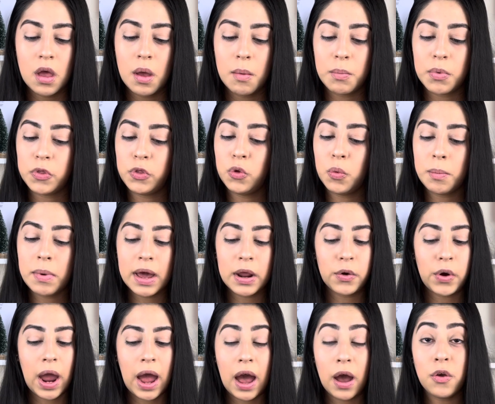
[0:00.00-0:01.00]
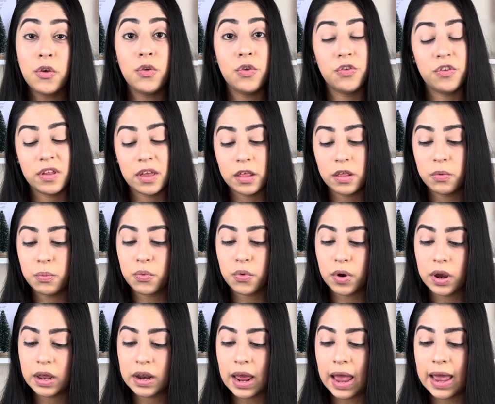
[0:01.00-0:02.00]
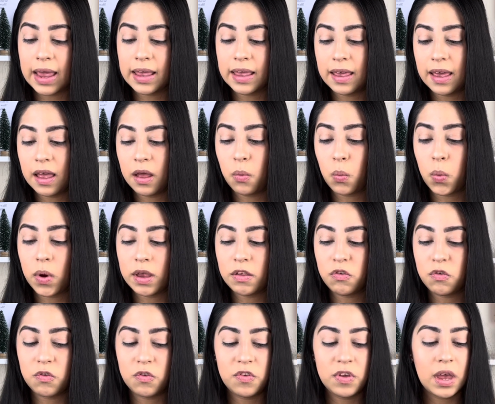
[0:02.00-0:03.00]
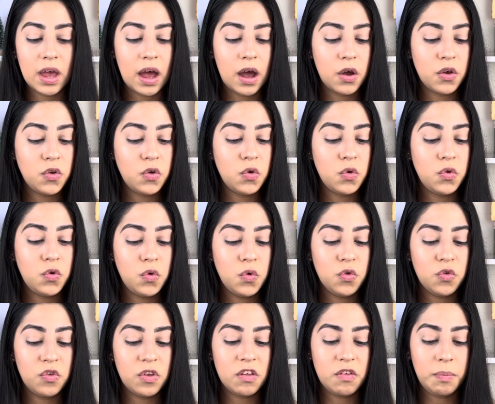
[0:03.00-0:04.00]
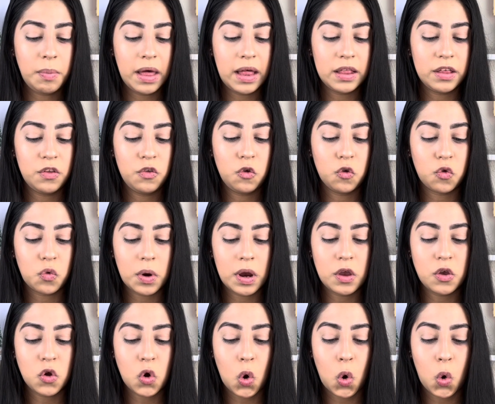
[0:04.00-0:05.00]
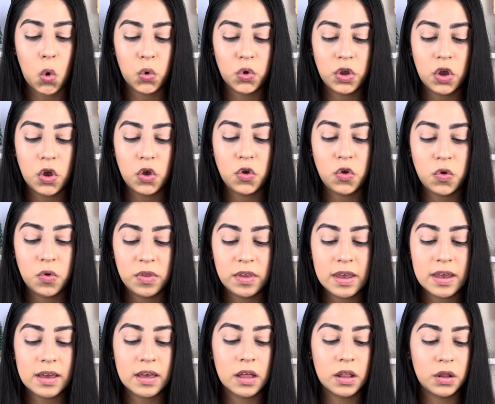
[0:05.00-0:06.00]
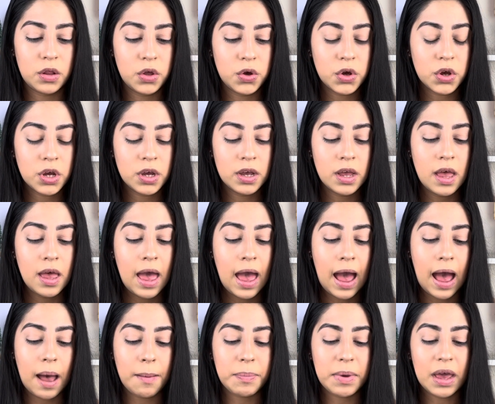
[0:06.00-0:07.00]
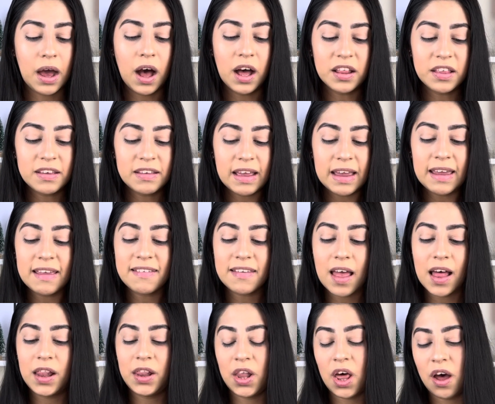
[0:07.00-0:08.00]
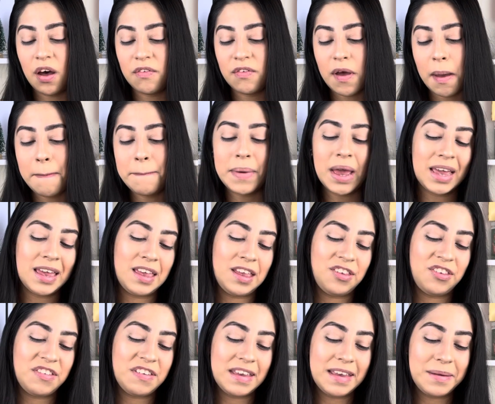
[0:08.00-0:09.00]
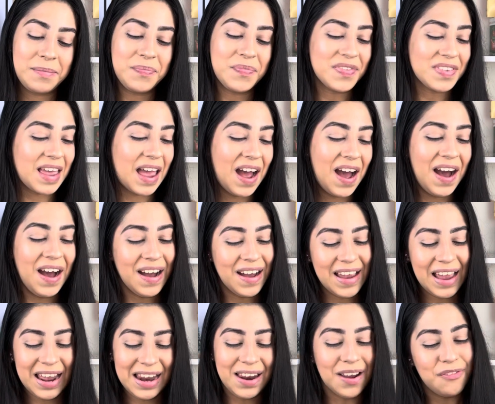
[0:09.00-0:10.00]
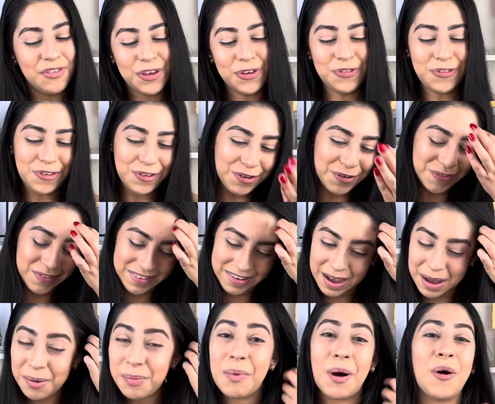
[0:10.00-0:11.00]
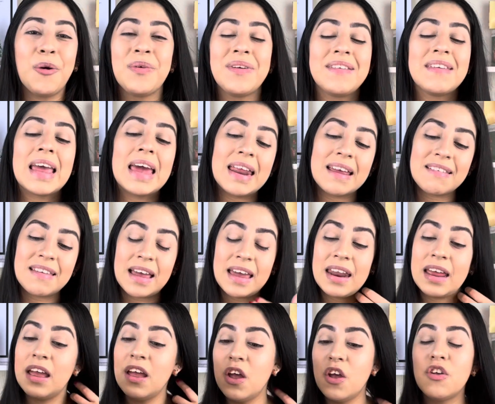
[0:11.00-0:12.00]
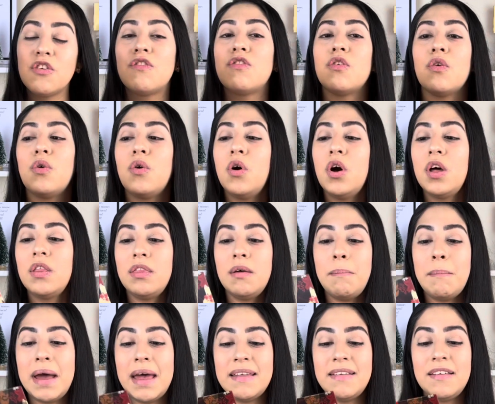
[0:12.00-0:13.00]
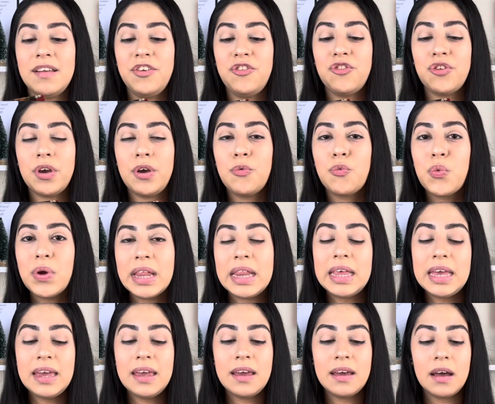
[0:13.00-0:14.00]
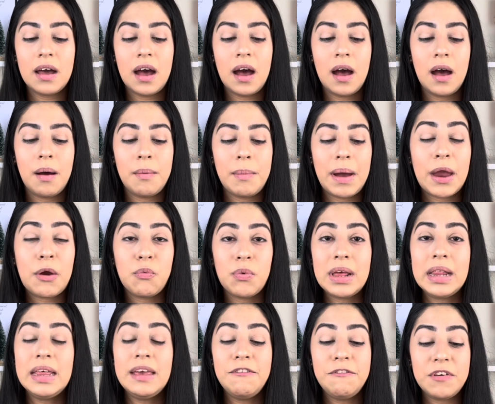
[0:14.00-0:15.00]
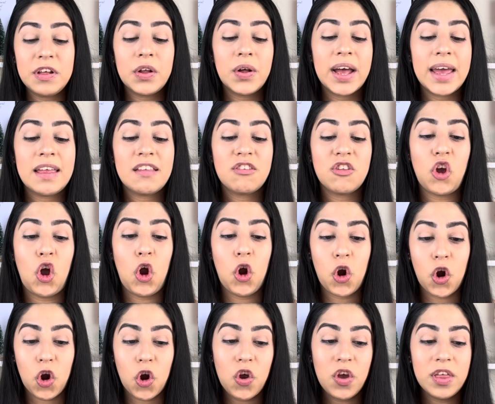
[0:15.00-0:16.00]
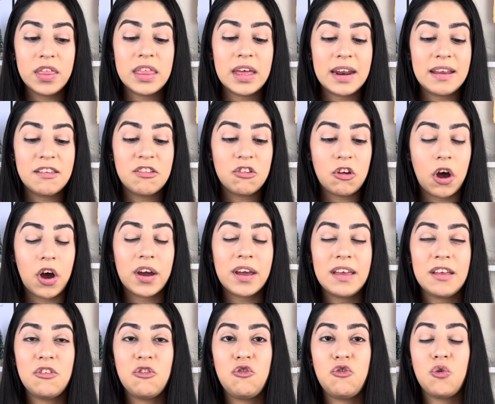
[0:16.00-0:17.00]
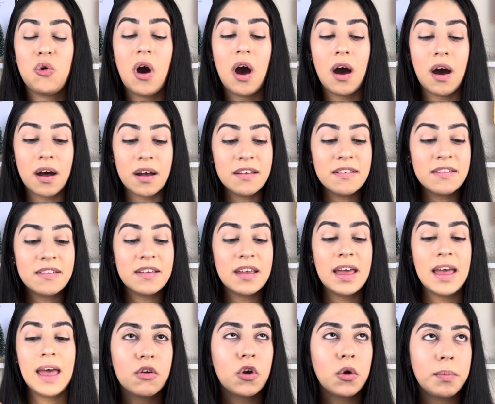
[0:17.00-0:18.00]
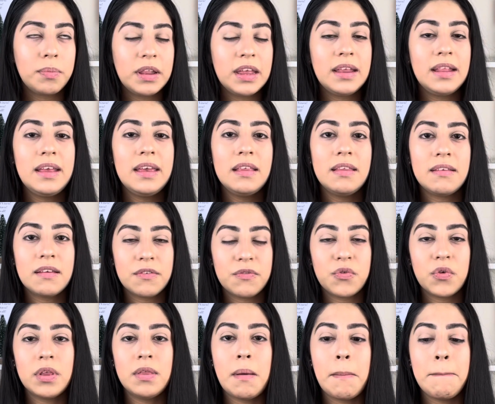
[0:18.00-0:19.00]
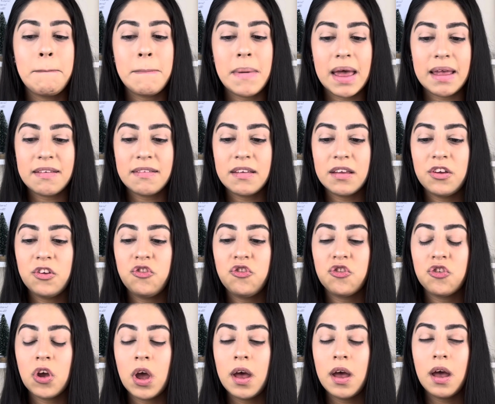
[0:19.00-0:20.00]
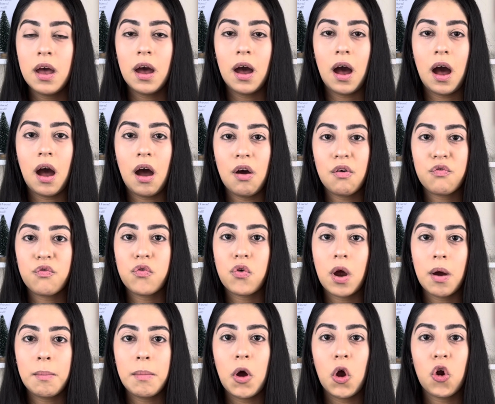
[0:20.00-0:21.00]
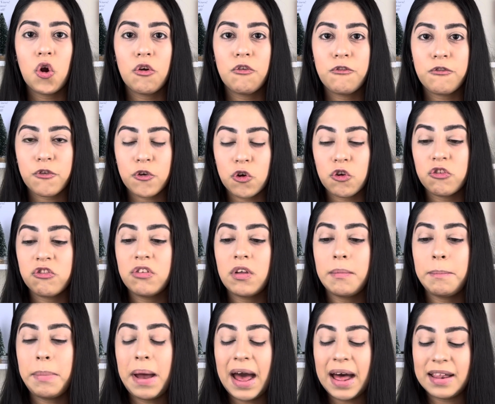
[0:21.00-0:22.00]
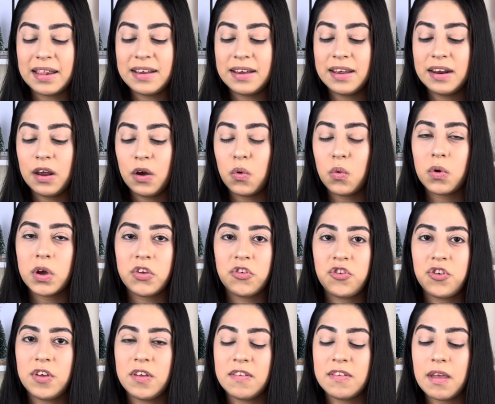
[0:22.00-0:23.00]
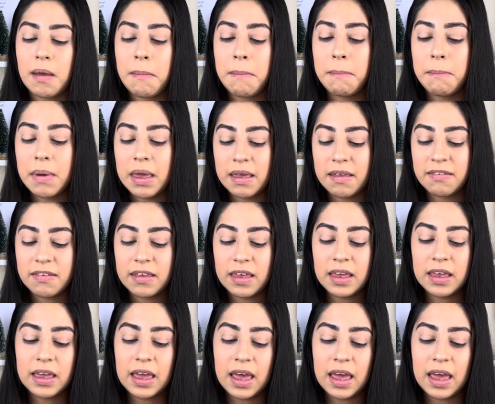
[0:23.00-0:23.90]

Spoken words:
But no matter how you celebrate, I can't wait to see how you use this palette to create your own unique look. Happy holidays. I love, Becky G. Oh, I love you too. I'm always get excited. So the message, I really feel it's her that is talking to us. A completely different message from her first palette, which is amazing.